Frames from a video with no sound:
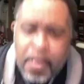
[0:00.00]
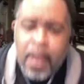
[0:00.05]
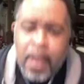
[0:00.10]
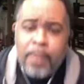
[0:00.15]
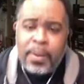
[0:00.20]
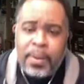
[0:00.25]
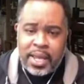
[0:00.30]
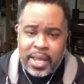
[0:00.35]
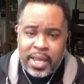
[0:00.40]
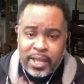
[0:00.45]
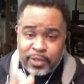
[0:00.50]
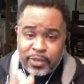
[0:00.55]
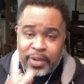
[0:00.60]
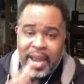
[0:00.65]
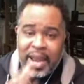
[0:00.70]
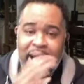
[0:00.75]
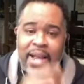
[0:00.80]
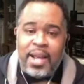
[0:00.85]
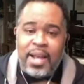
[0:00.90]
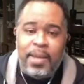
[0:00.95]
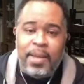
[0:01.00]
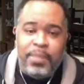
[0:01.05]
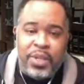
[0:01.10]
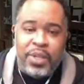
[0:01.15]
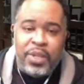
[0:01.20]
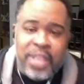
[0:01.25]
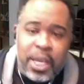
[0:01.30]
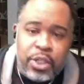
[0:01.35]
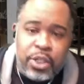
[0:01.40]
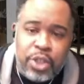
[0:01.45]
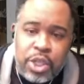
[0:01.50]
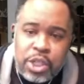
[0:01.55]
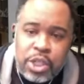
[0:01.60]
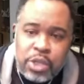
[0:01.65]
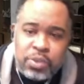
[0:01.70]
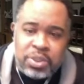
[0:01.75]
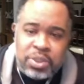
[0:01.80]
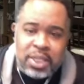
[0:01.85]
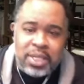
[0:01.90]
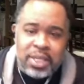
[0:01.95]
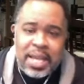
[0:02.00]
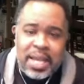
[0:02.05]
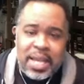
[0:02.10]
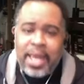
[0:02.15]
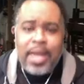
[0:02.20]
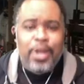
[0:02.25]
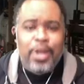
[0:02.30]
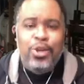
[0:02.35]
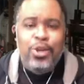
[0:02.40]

But here's what I come to say to you tonight: